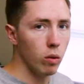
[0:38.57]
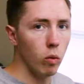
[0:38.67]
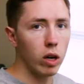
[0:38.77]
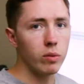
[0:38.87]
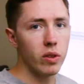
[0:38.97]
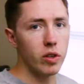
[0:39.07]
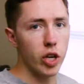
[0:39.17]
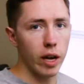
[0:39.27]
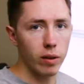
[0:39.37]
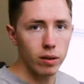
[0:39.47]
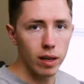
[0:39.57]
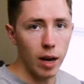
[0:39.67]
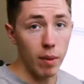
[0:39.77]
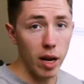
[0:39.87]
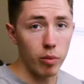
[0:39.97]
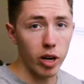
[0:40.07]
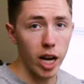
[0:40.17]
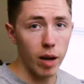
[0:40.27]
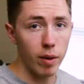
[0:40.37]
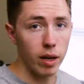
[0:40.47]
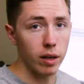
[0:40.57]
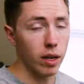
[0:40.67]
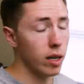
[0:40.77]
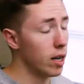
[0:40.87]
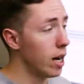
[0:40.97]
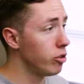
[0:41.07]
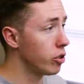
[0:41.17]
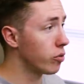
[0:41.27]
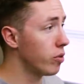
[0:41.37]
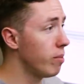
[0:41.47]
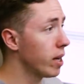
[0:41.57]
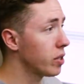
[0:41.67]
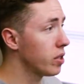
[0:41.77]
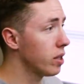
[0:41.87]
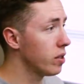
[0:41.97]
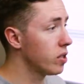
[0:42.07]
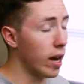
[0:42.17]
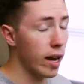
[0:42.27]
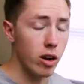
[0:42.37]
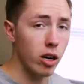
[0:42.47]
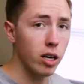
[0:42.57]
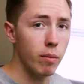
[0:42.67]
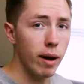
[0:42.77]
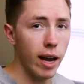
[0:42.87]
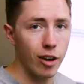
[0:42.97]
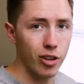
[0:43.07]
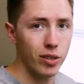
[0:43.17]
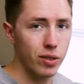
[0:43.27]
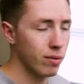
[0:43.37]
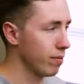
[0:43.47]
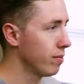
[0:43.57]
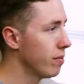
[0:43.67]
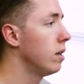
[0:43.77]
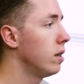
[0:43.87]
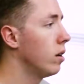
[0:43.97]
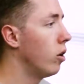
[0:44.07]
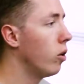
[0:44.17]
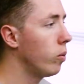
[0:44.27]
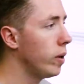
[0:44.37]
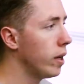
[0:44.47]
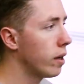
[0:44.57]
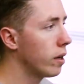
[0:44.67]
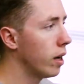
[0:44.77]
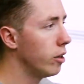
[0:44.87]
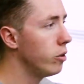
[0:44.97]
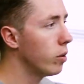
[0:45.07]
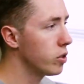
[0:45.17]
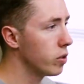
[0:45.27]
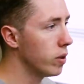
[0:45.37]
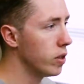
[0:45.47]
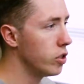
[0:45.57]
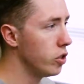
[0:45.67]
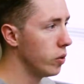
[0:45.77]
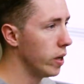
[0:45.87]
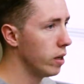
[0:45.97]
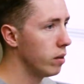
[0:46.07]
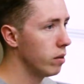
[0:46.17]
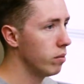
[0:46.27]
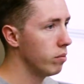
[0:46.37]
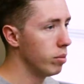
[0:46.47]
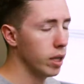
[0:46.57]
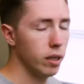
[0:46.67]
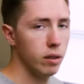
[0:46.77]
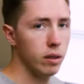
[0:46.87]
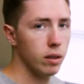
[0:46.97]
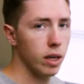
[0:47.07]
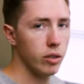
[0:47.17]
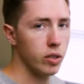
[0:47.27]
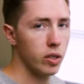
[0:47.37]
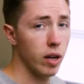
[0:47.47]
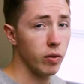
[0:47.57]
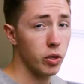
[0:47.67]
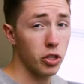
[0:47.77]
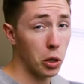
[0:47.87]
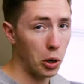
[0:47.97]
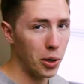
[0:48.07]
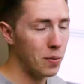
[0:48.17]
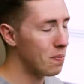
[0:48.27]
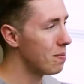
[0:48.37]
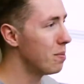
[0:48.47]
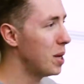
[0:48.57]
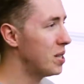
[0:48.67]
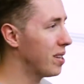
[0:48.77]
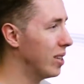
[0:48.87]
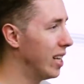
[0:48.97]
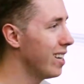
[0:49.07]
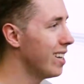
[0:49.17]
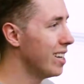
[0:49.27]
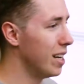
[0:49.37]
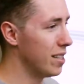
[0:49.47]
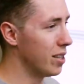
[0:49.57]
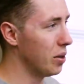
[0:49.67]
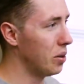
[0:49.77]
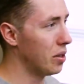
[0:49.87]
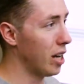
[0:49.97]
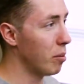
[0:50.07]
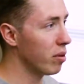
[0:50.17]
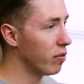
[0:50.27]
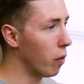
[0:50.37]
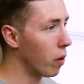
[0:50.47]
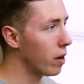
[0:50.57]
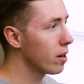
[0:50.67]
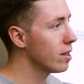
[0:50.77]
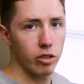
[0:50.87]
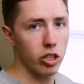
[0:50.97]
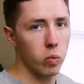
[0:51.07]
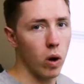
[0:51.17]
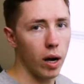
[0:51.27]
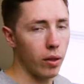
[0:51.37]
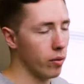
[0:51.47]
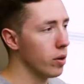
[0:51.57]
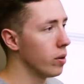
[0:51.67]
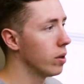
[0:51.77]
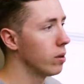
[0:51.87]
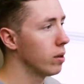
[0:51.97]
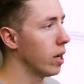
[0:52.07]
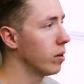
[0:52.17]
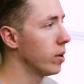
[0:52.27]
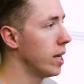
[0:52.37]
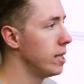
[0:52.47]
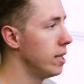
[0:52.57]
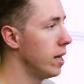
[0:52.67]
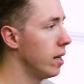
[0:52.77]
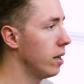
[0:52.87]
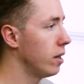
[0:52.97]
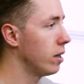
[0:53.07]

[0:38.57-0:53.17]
Welcome to the channel. I'm Abraham, and I just remixed Sayonara by Aries. All week, I knew I was going to do it, but I just never started, basically, until the night before. Let's just walk through kind of what I did.